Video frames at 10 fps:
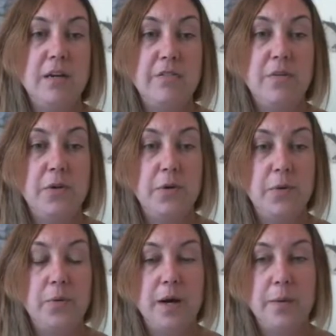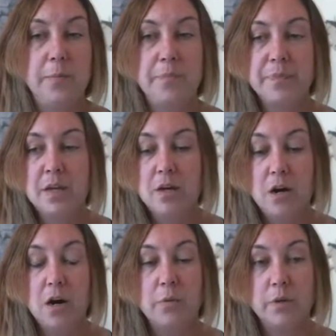if you
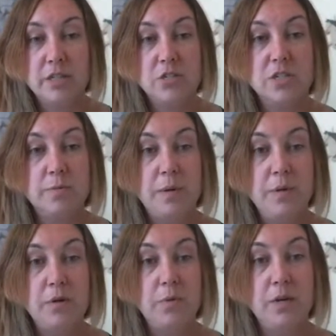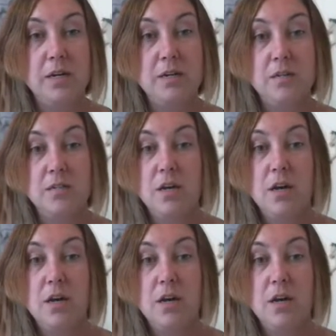are religious, maybe it was